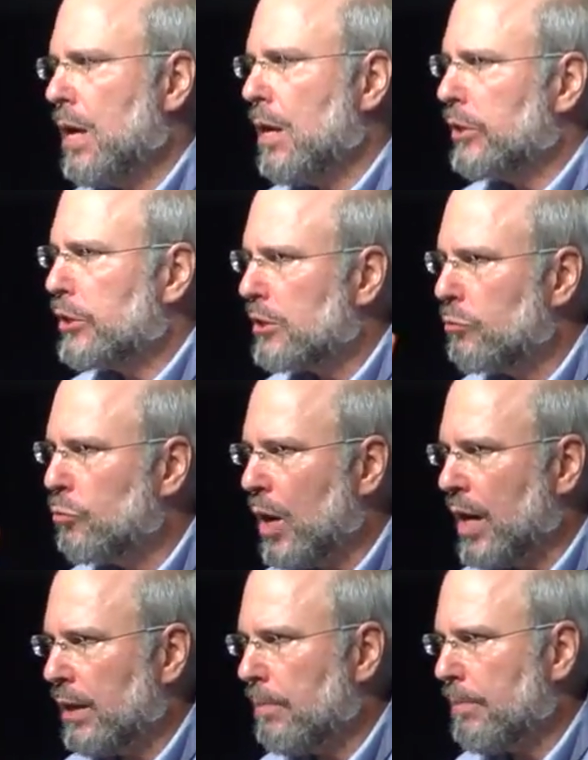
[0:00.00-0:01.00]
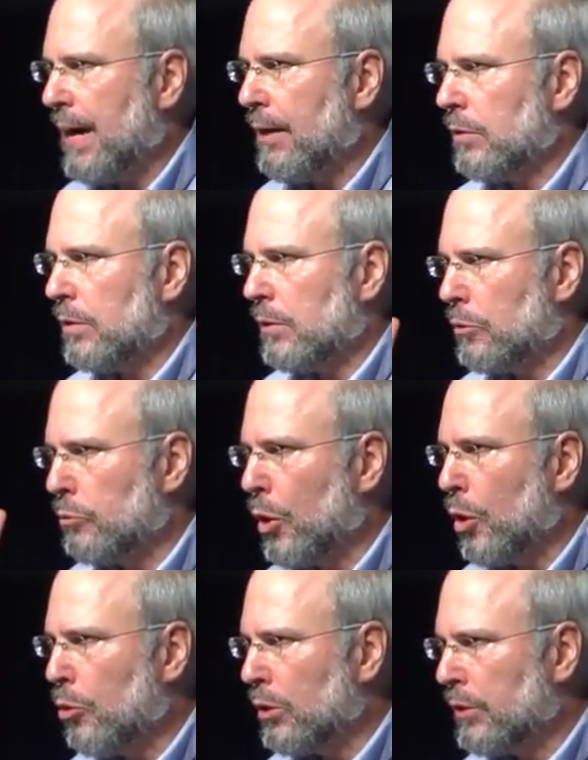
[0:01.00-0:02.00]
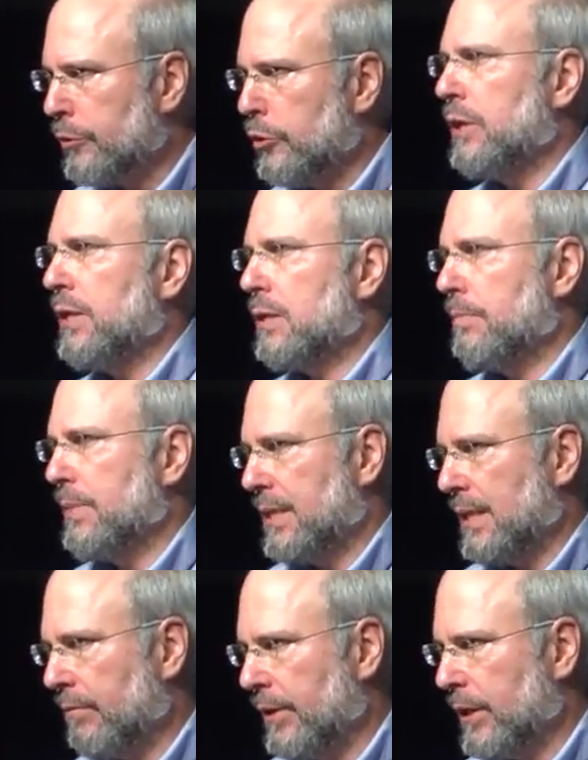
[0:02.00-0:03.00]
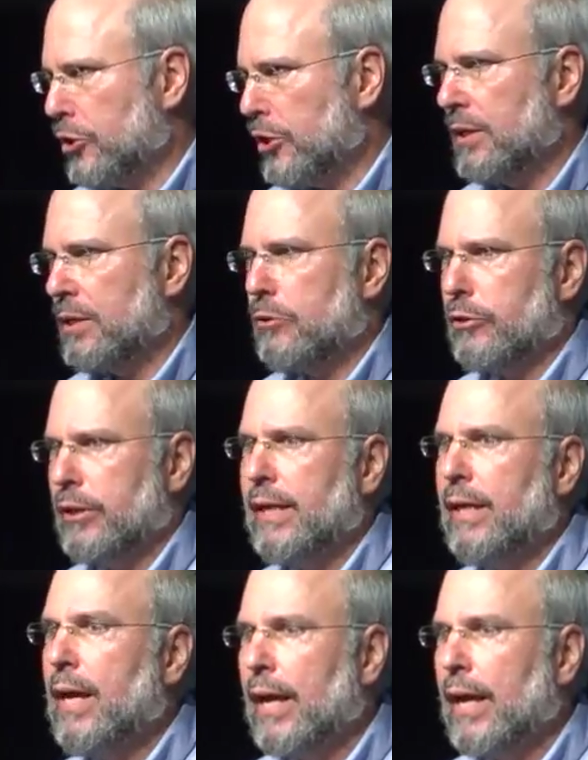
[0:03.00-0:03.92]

which is what about the role of Judaism in salvation history